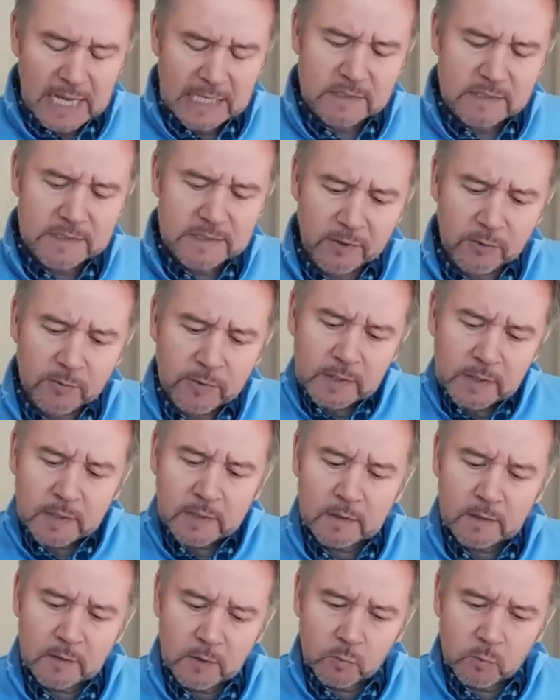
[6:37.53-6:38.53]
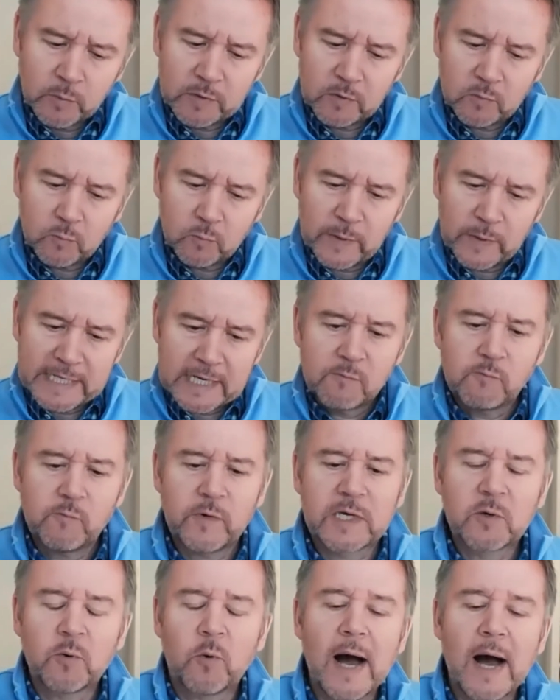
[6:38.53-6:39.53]
so we don't
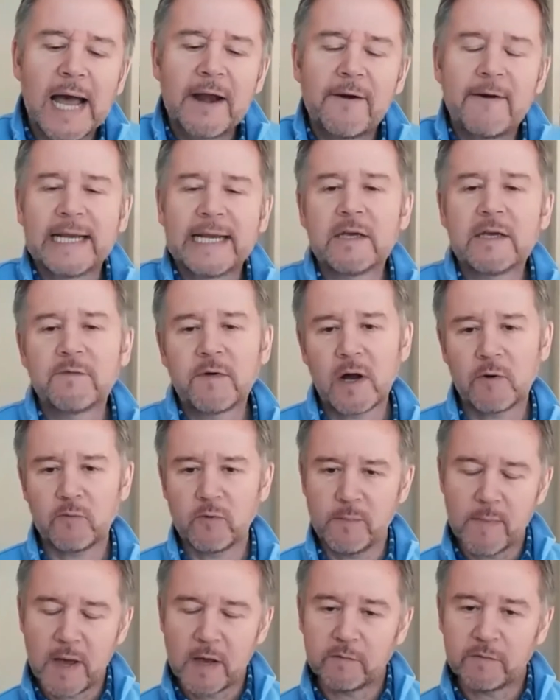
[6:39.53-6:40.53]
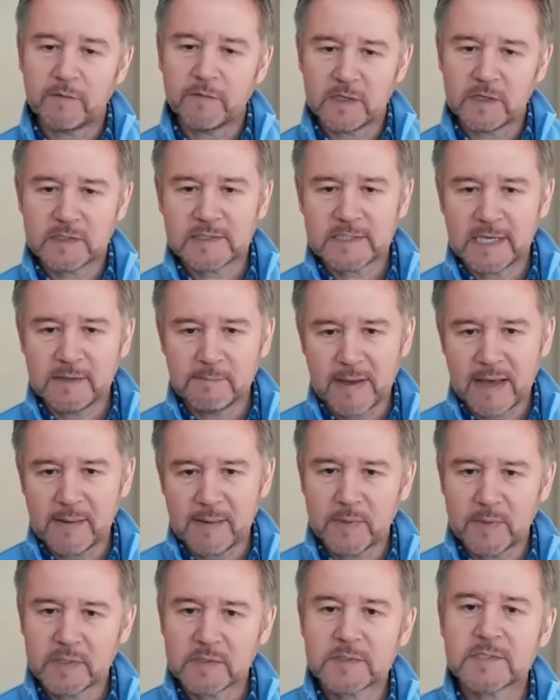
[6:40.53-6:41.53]
require any of our remote first team
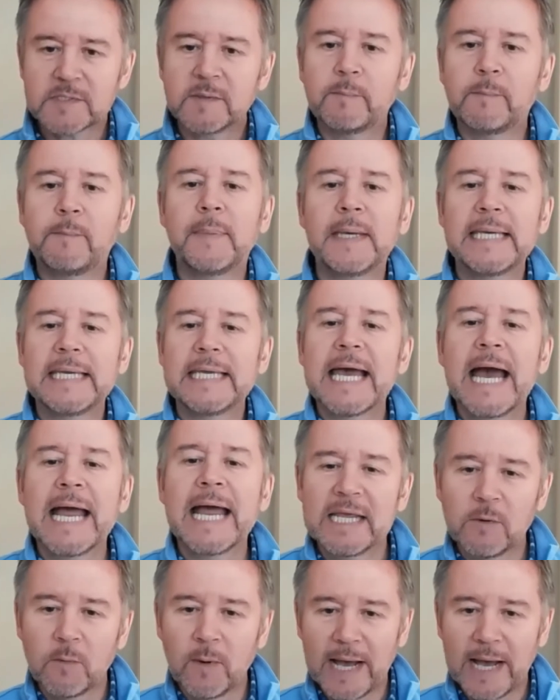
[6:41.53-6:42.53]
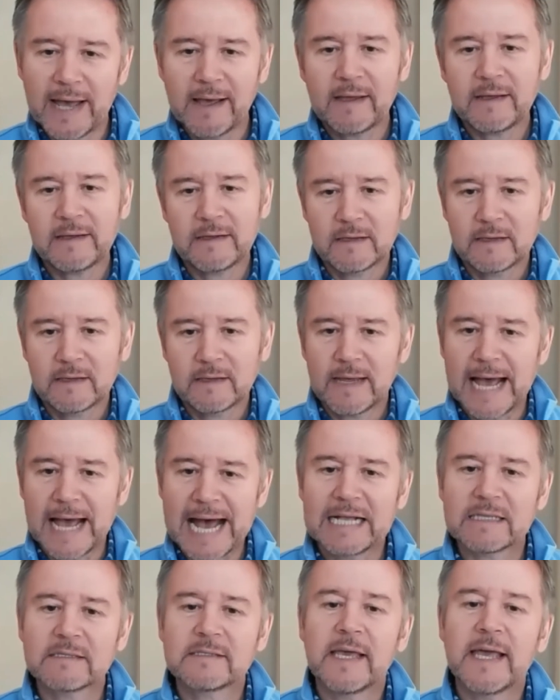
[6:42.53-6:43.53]
members to be anywhere
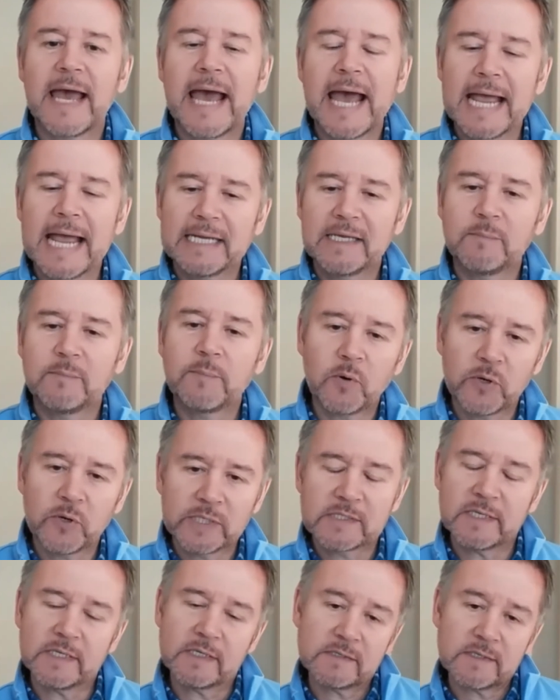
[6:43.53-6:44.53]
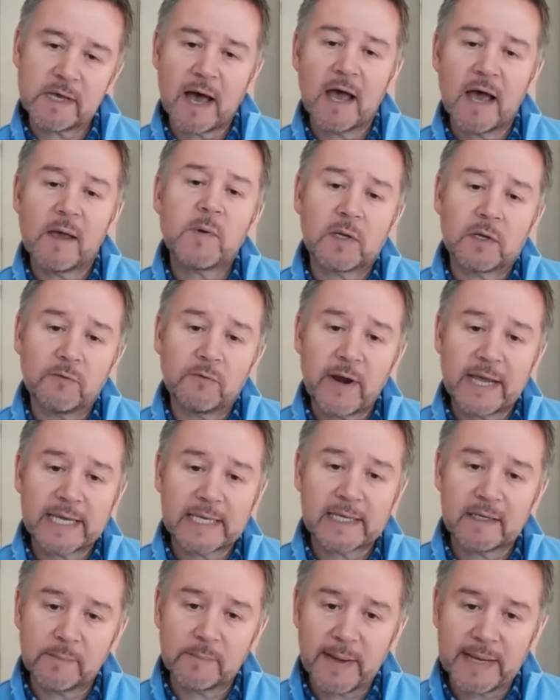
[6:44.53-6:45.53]
at any point in time on a
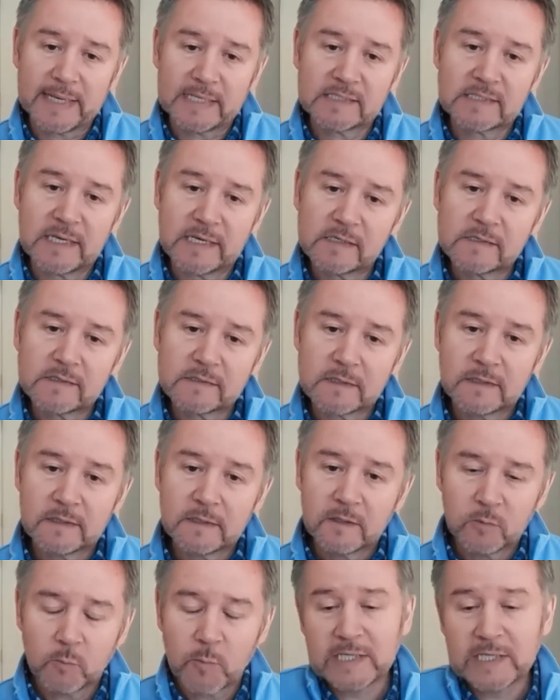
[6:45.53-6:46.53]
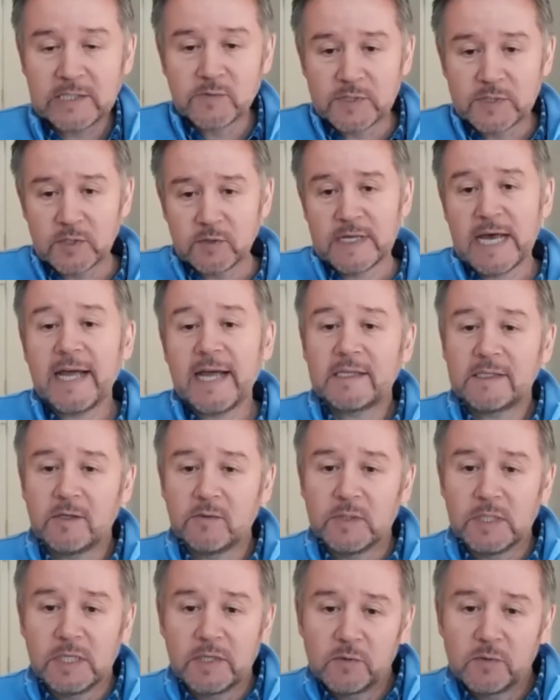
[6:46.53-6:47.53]
regular basis. When you do that,
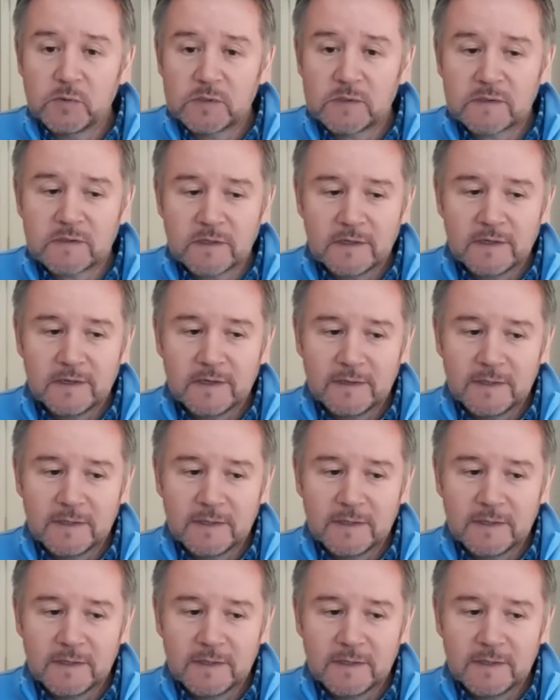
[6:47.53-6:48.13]
you lose,